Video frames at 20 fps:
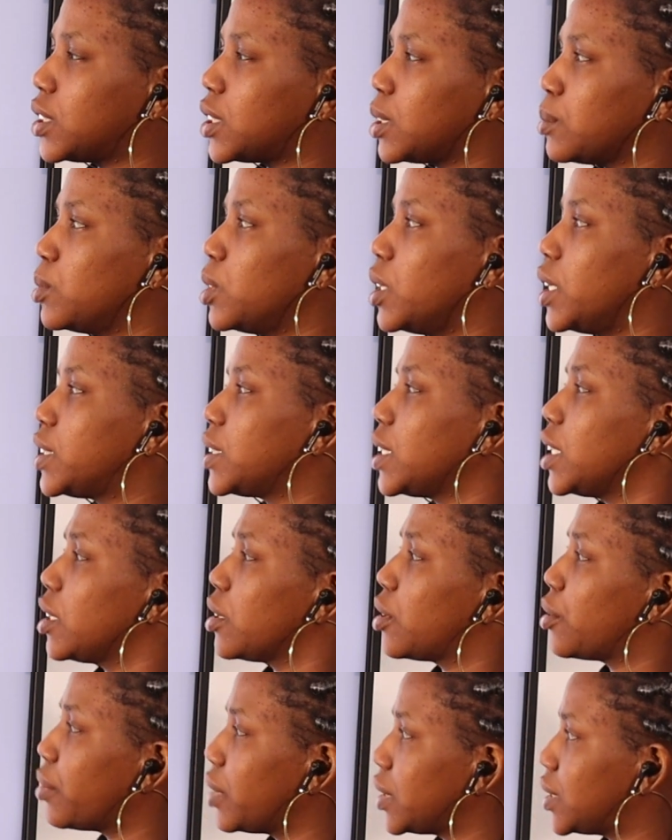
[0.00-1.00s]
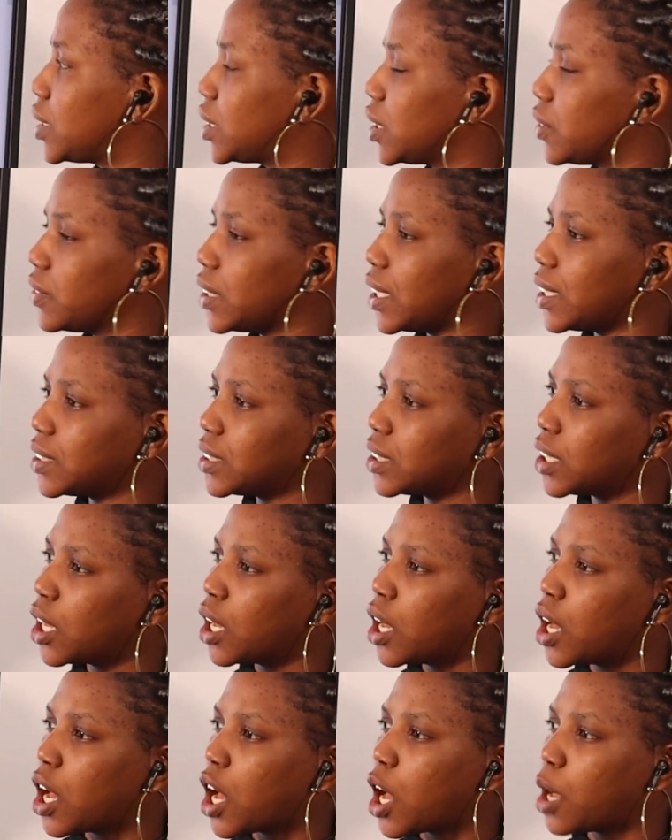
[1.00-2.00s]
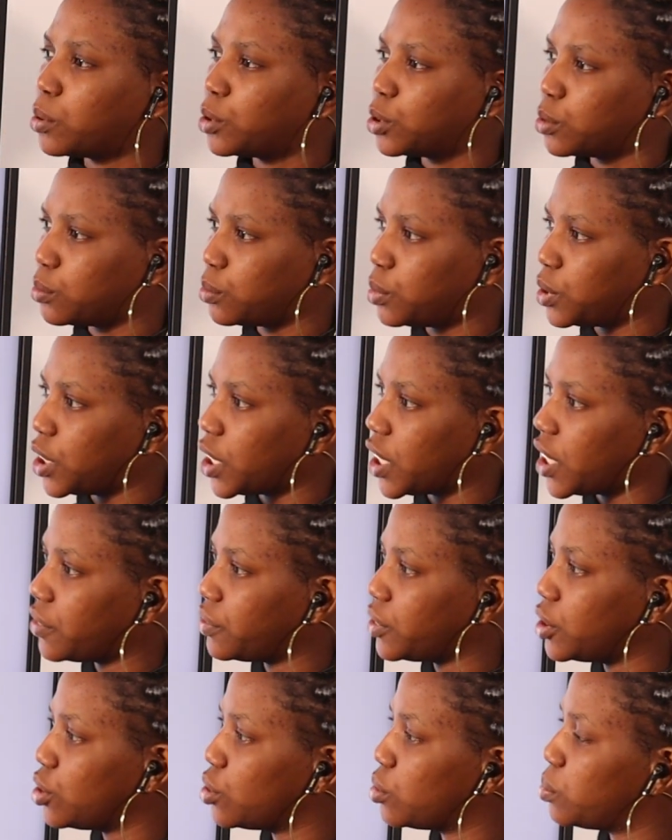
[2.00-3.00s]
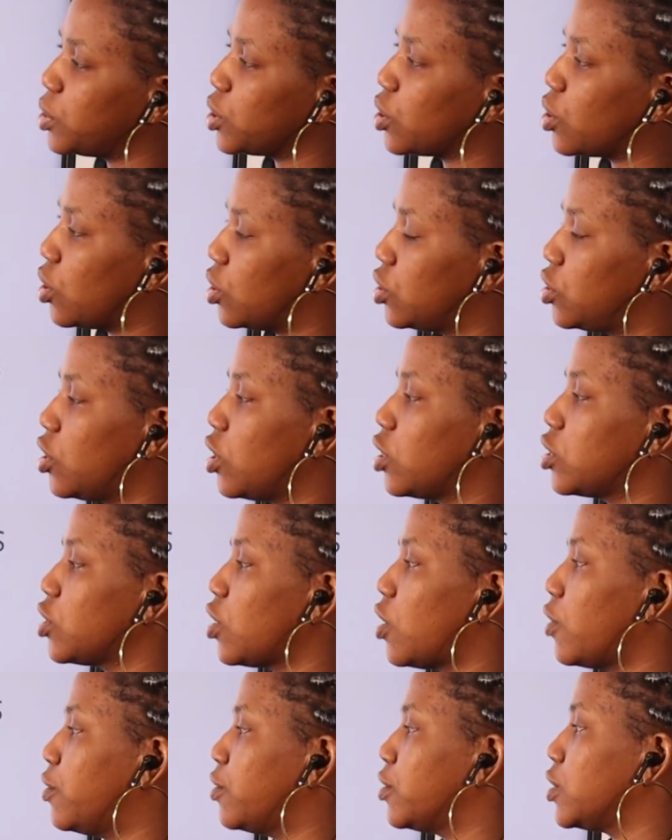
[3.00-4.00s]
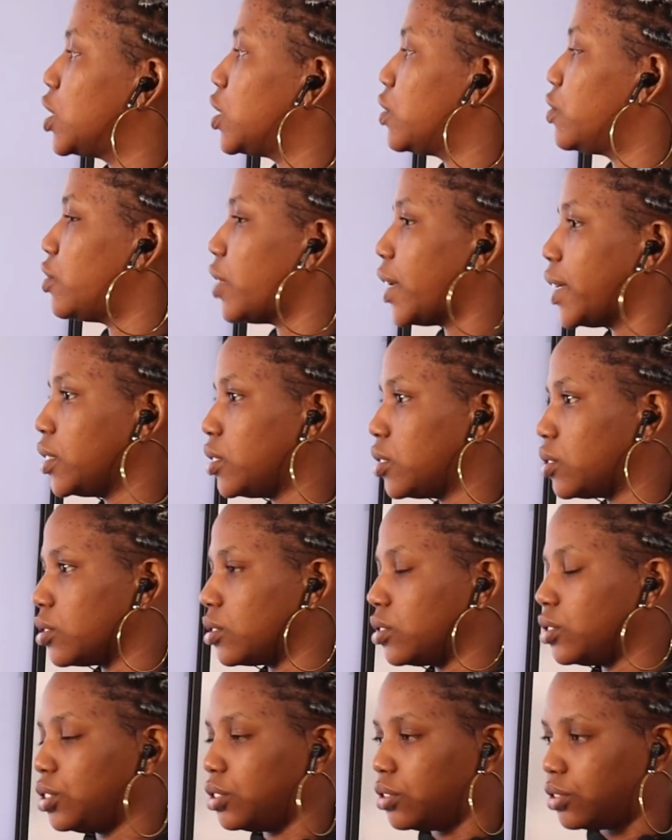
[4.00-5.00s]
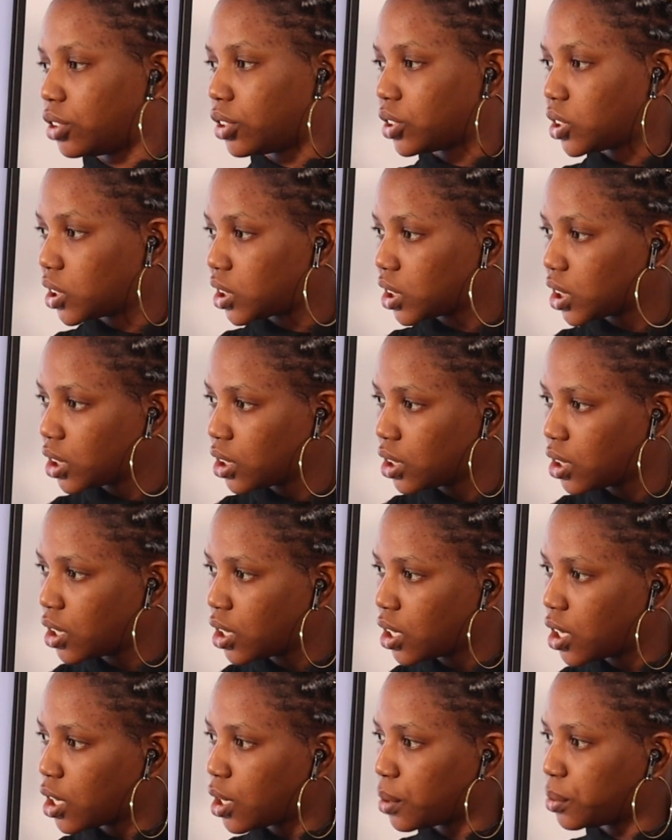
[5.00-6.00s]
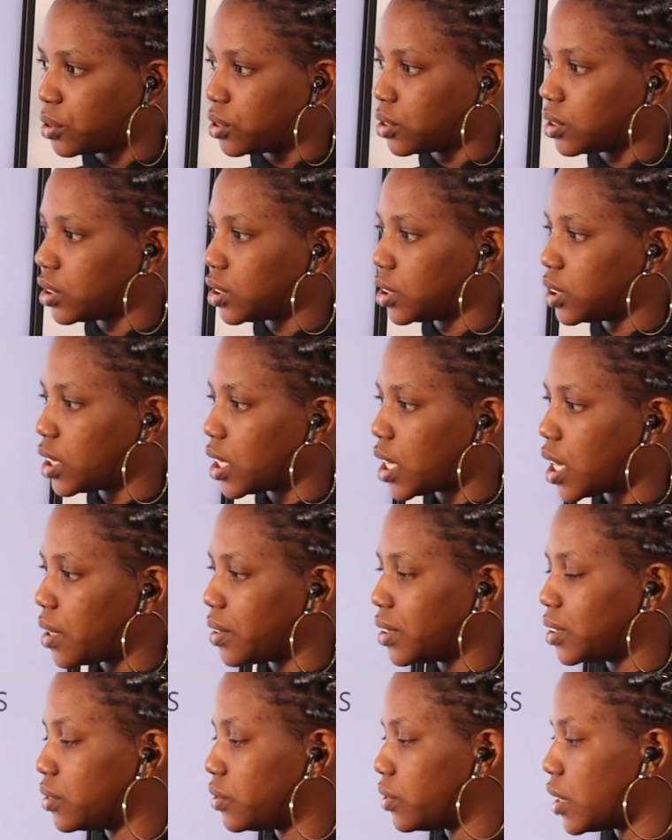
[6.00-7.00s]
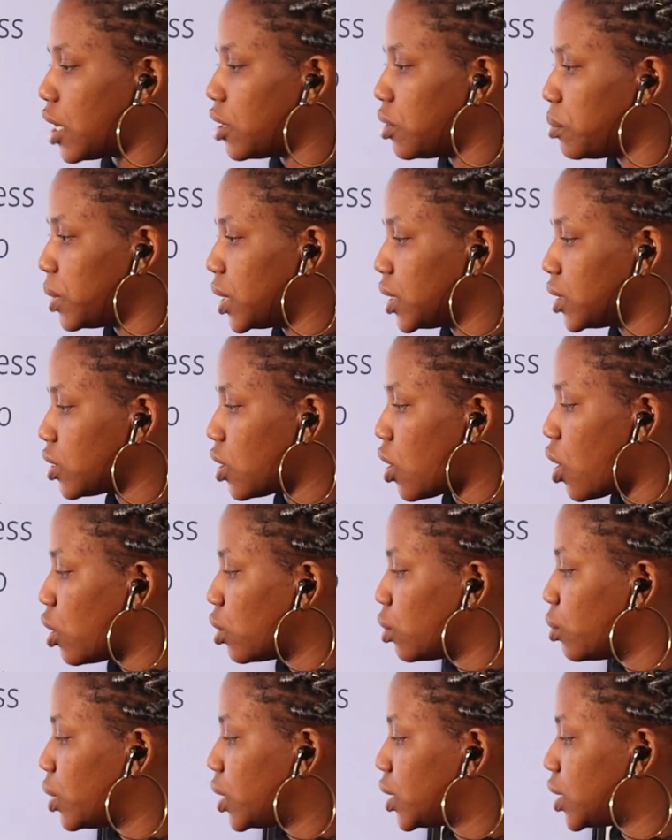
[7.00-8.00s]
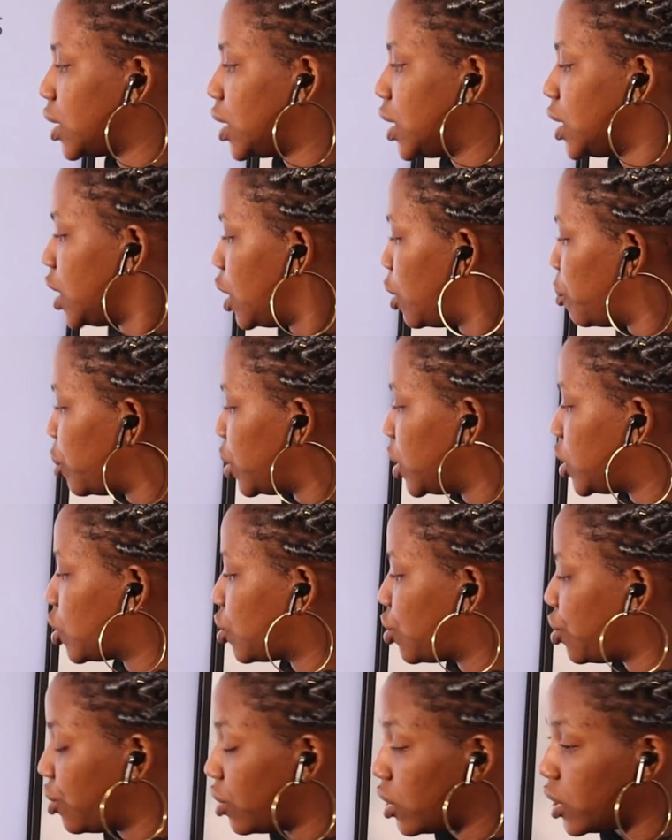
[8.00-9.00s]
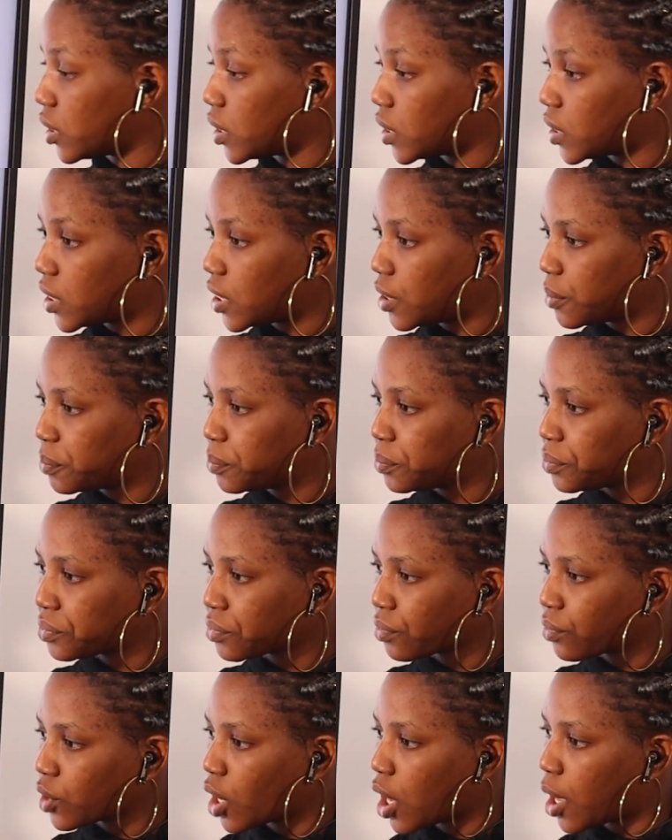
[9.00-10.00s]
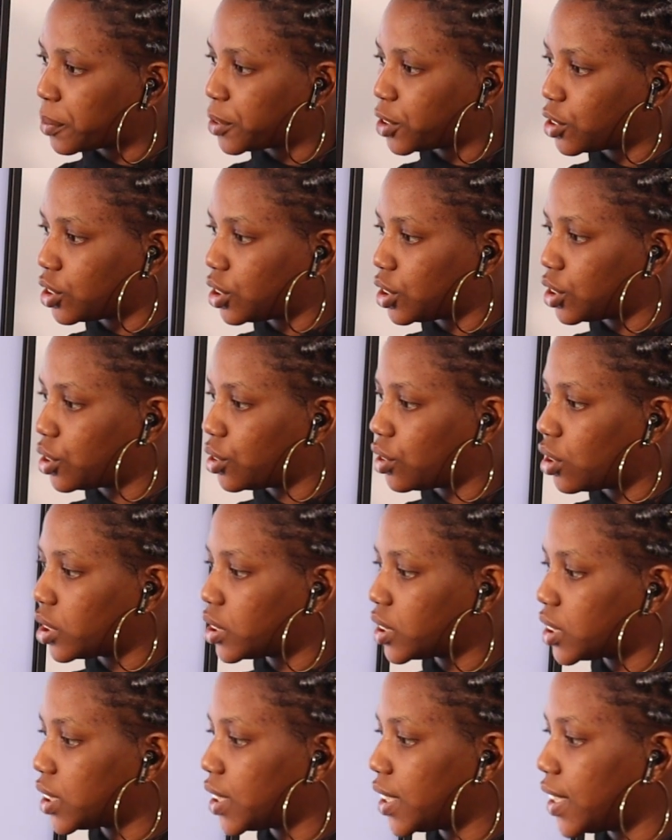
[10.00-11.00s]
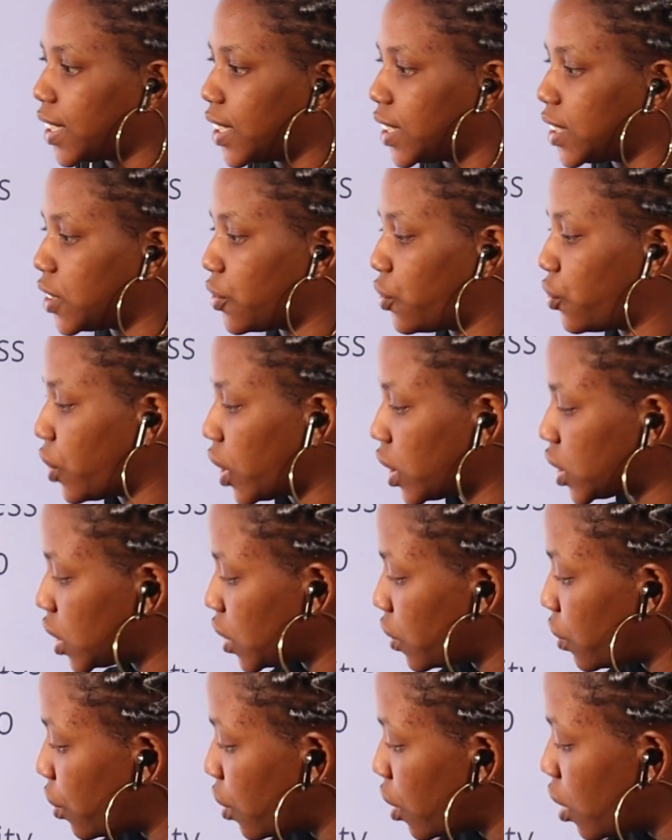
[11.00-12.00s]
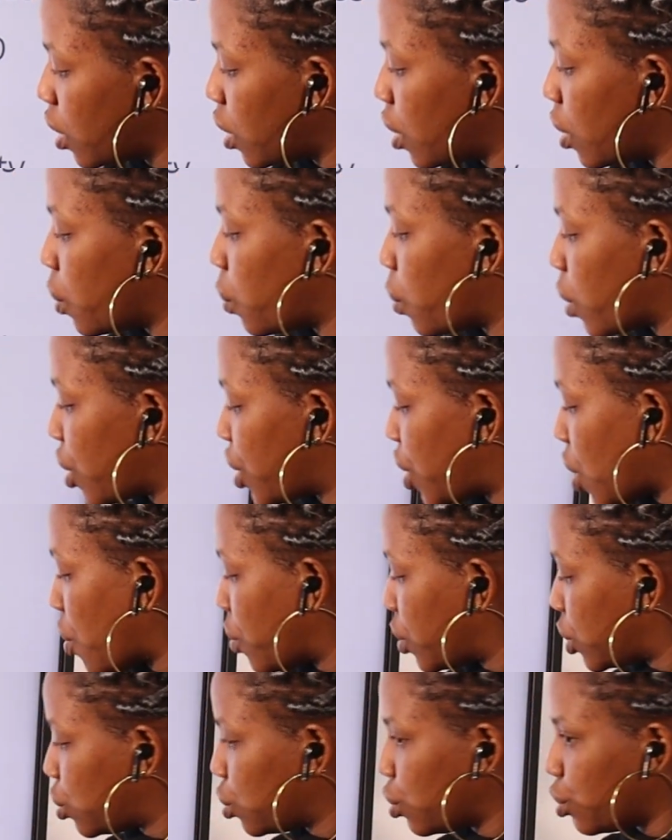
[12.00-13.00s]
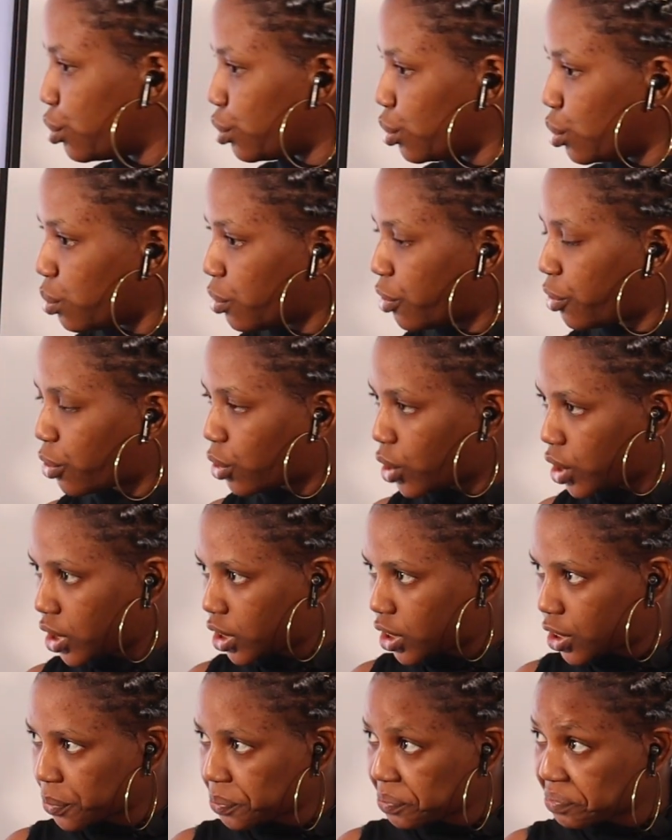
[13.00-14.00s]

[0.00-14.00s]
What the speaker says: stimulates inquisitiveness. Option B, every human conduct often gives rise to curiosity. Option C, our environment always inhibits curiosity. Option D, curiosity is effective when there is no room for it.